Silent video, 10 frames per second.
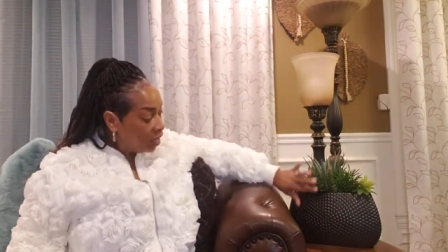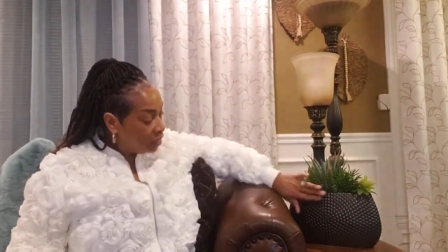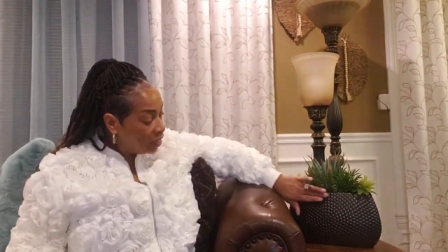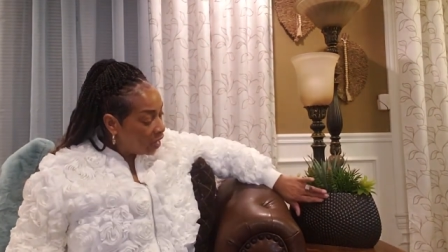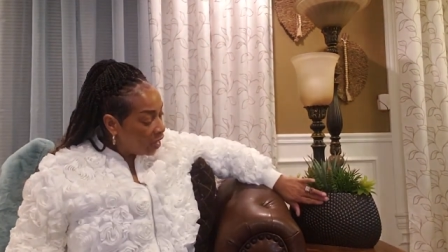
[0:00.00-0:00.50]
And
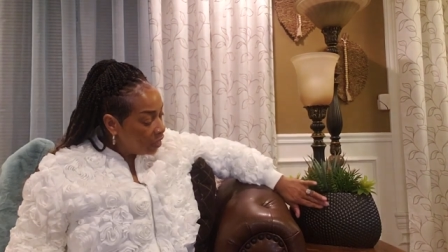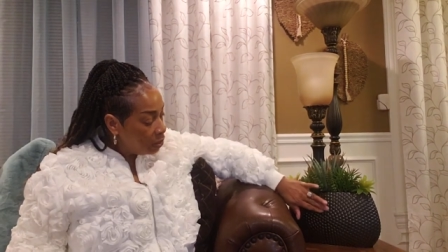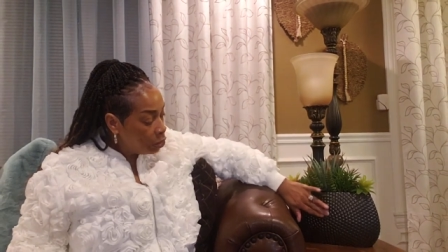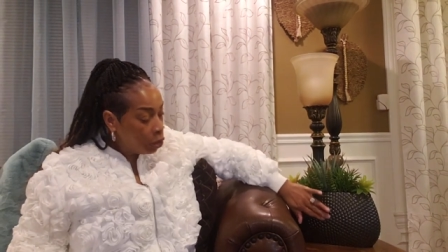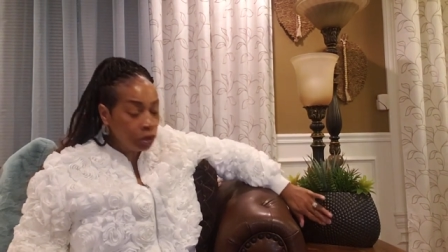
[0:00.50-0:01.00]
then I
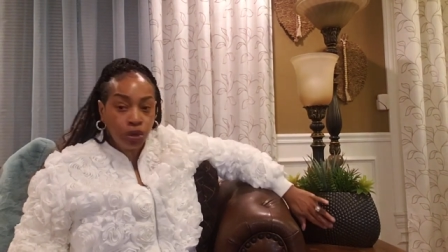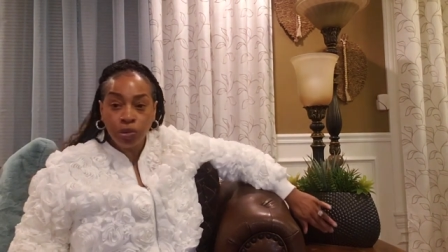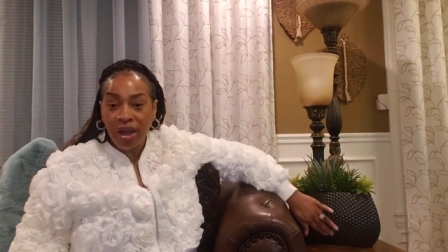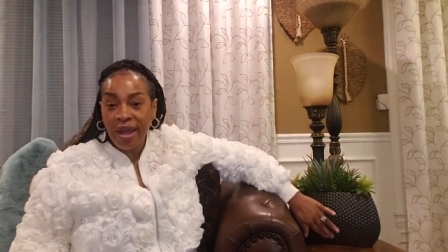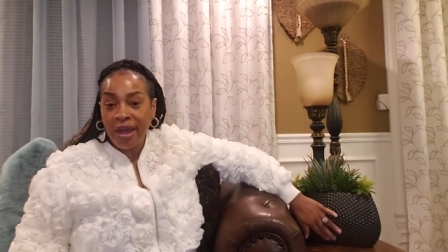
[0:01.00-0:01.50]
am going
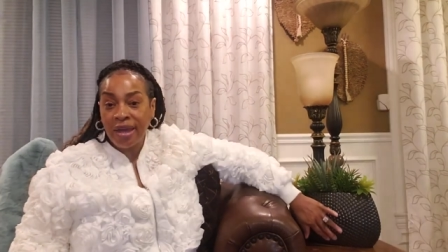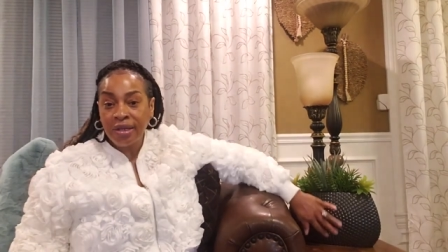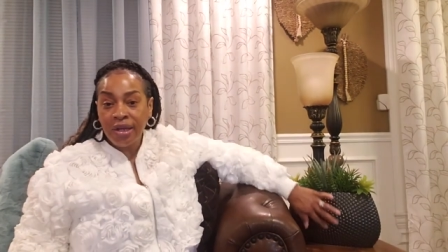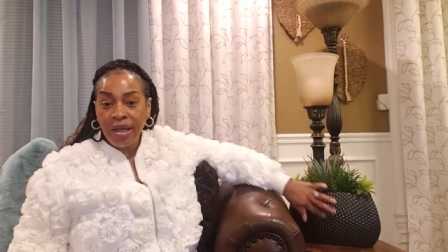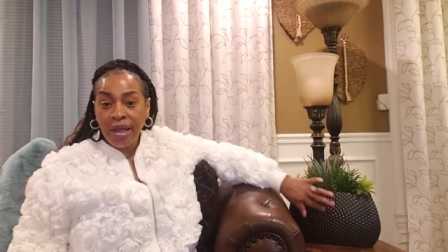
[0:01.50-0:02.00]
to add
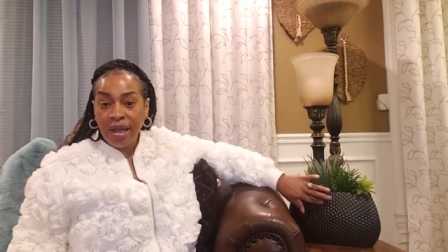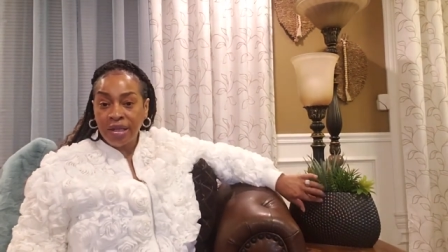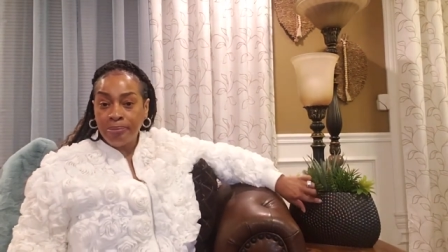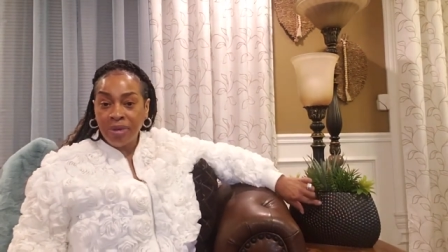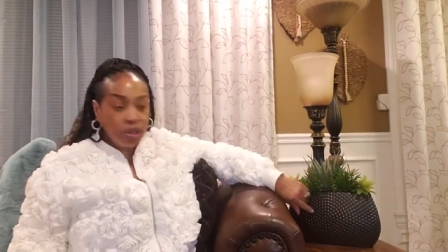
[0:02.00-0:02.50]
an
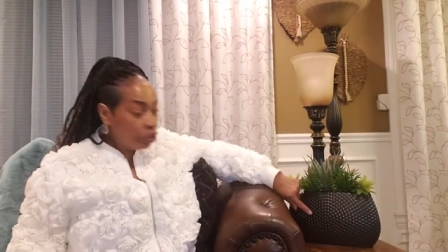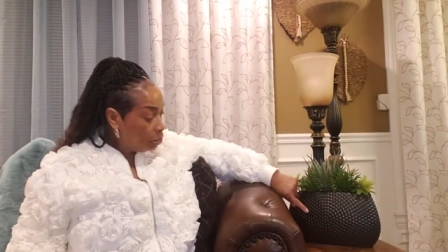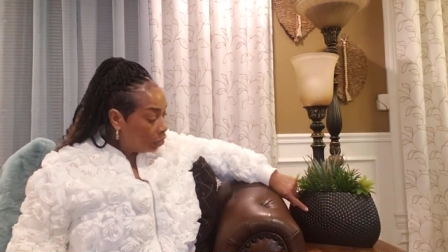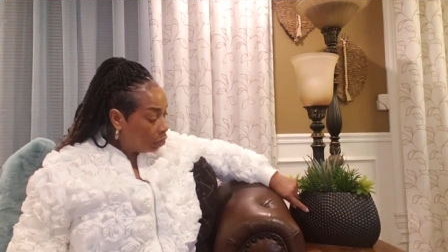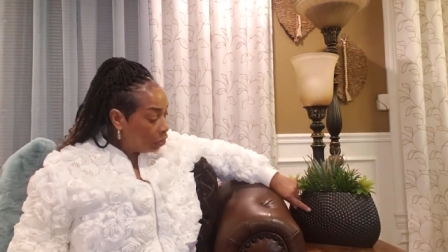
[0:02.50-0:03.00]

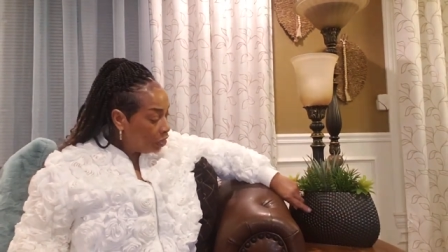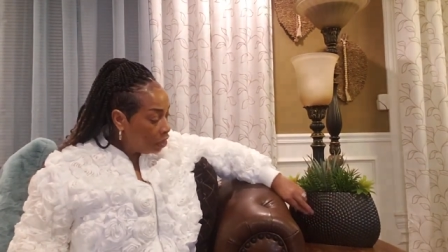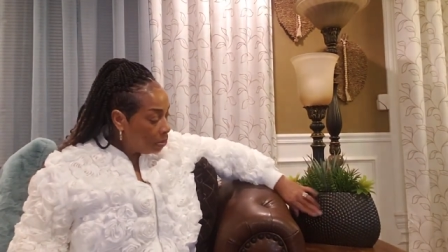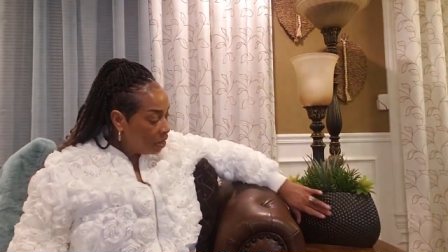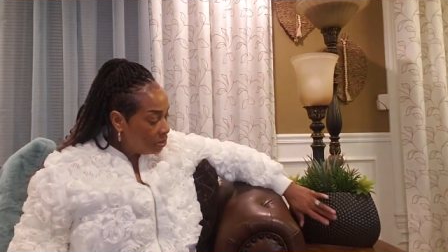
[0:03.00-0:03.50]
embellishment on
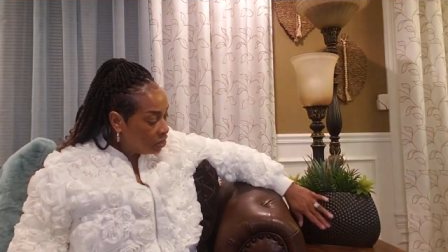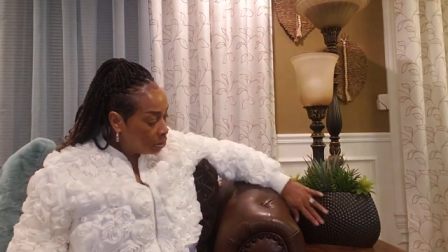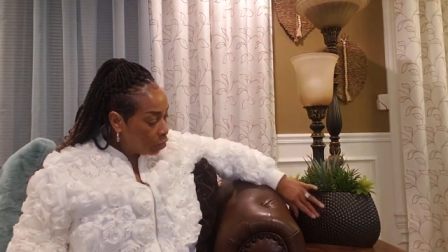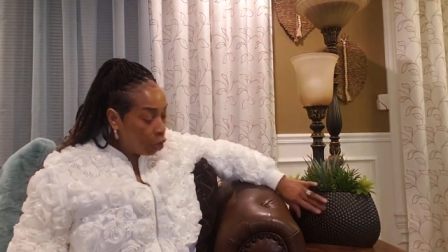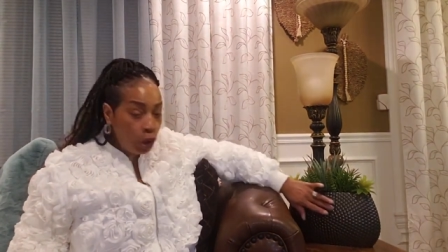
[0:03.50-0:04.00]
here, maybe
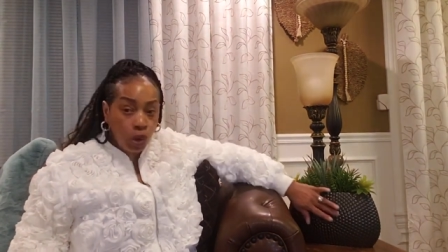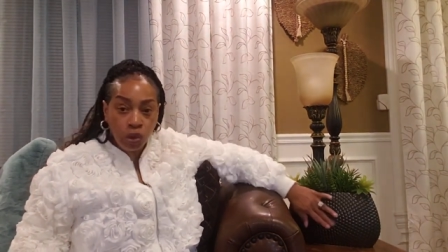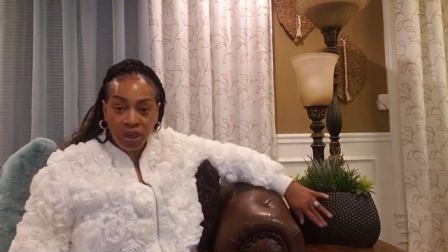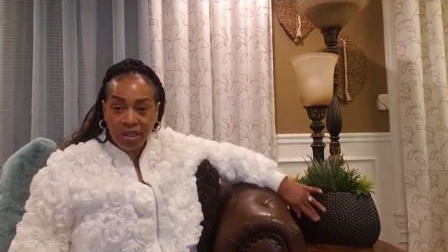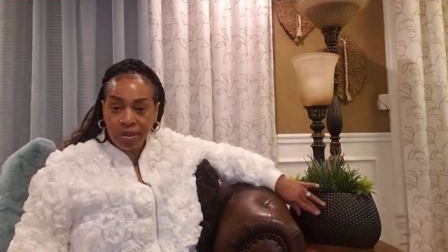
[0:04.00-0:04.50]
some
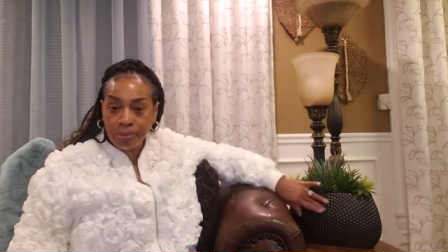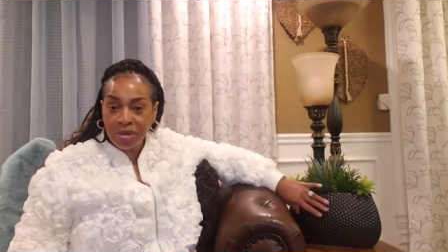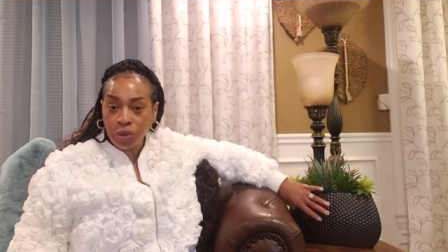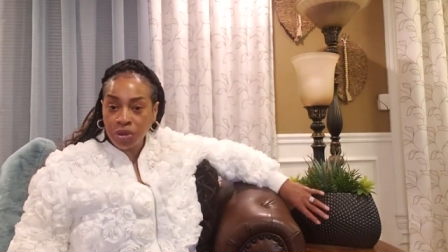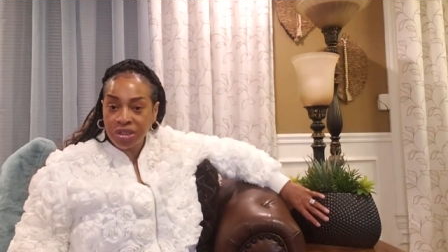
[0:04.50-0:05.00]
gold in the
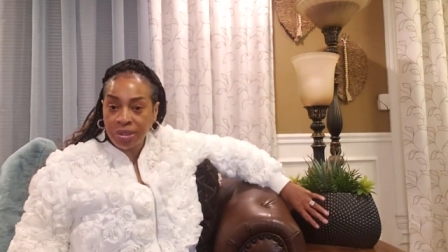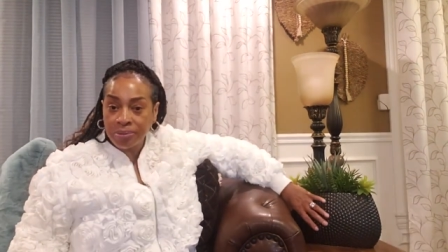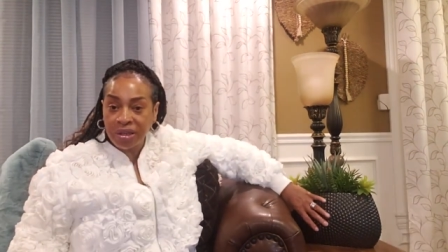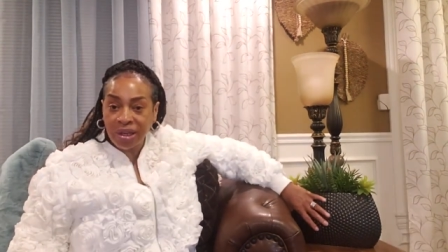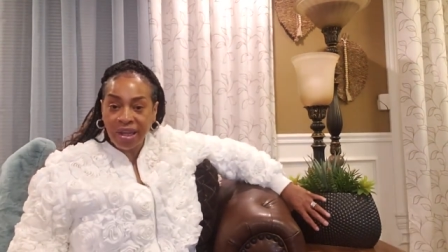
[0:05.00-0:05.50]
middle or
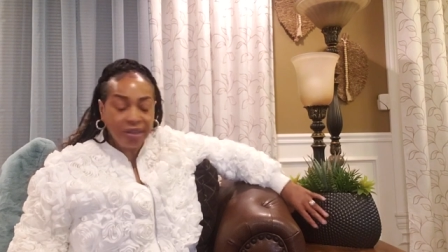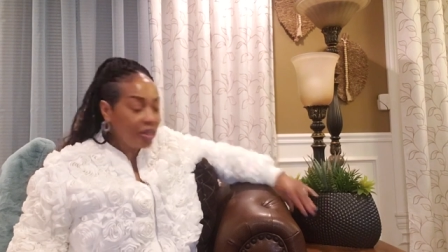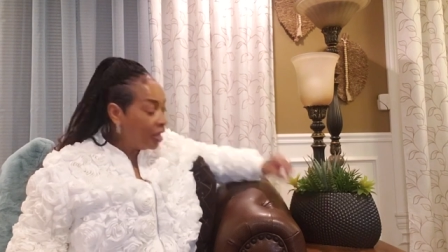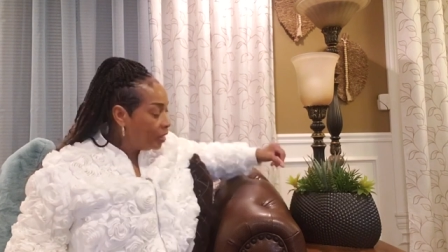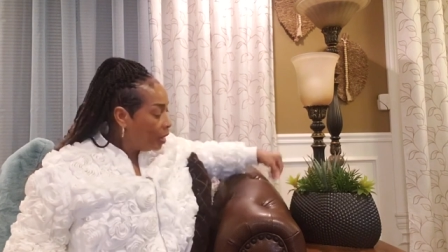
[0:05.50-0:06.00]
something like
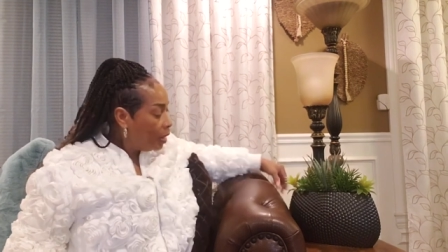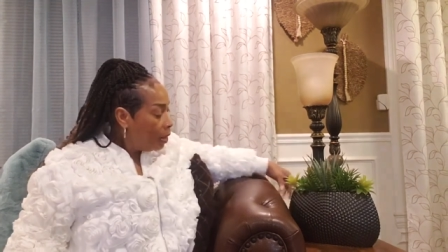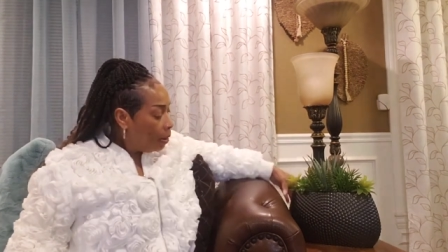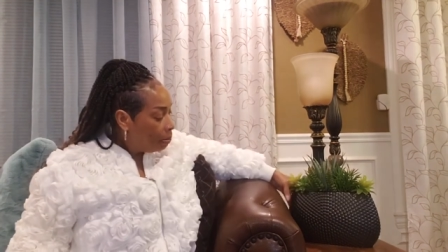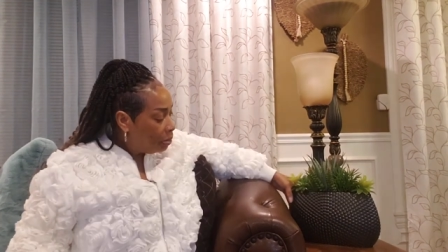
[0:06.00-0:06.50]
that.
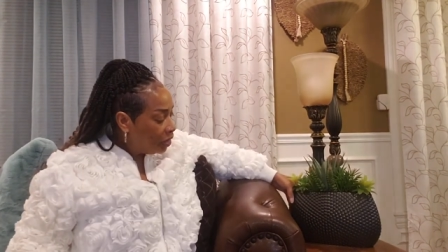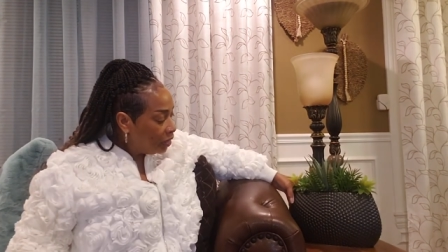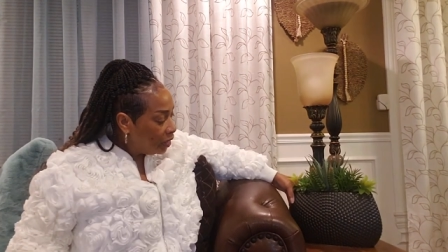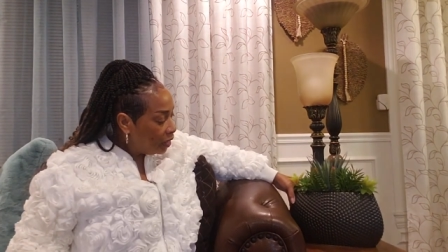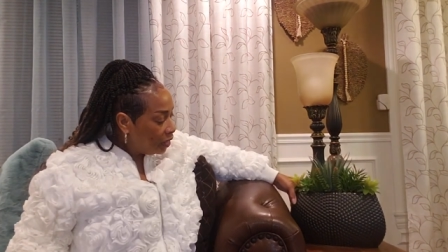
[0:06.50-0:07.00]
But